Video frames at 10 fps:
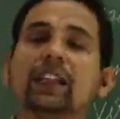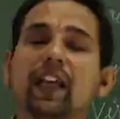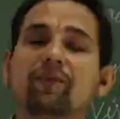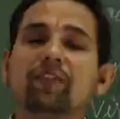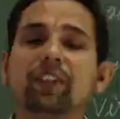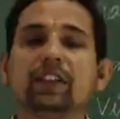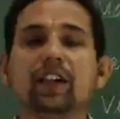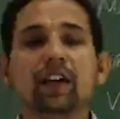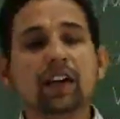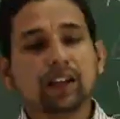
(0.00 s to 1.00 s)
them with
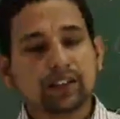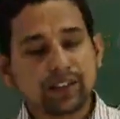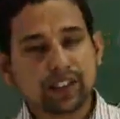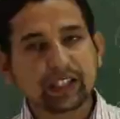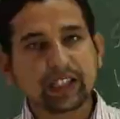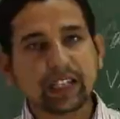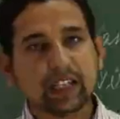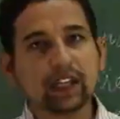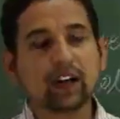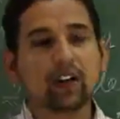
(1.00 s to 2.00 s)
the
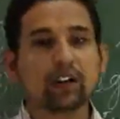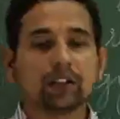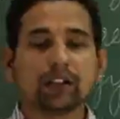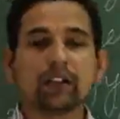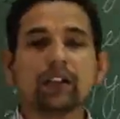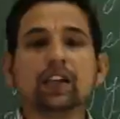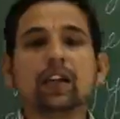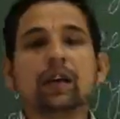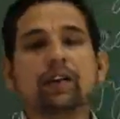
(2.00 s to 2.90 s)
genetically altered